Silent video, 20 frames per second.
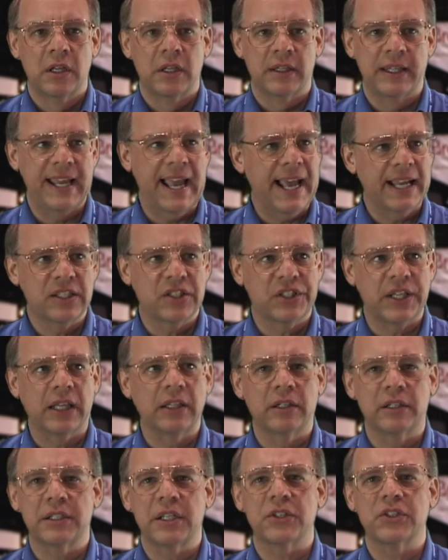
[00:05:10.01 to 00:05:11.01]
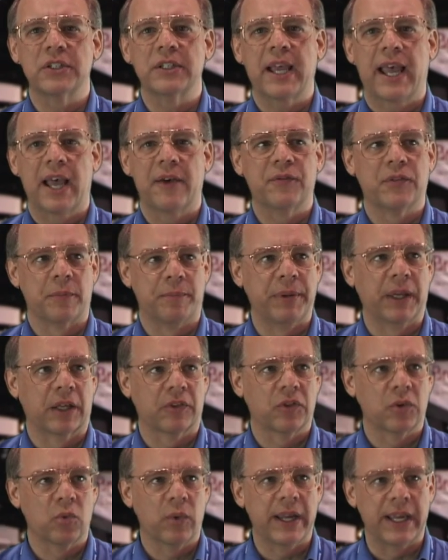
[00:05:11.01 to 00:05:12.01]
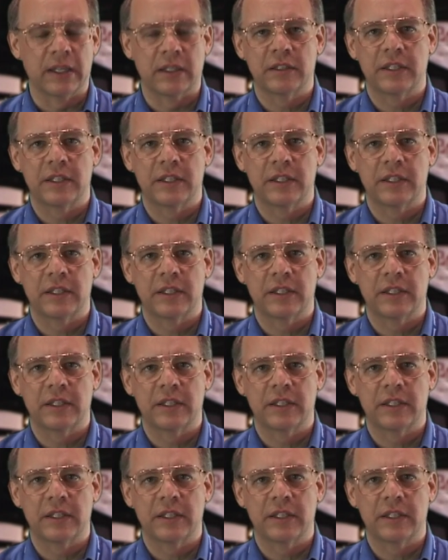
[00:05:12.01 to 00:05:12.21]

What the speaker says: The ad seller doesn't have to pick the rate.